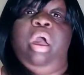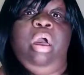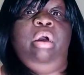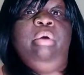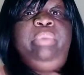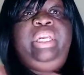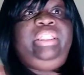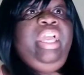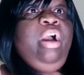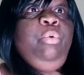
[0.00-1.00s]
It
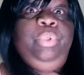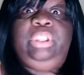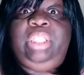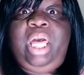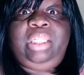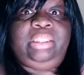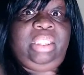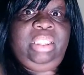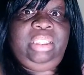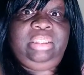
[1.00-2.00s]
can help with a lot of
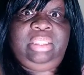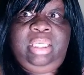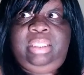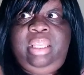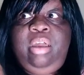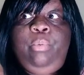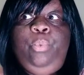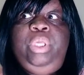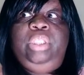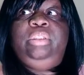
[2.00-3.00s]
things. It can help
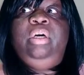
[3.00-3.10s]
with